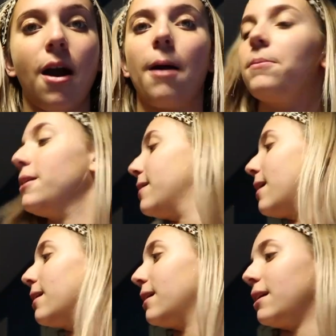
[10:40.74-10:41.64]
happy
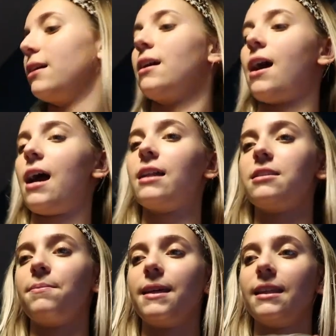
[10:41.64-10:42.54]
that like I had
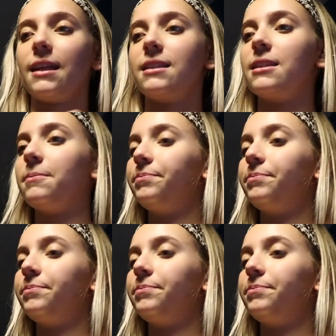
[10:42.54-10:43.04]
something that's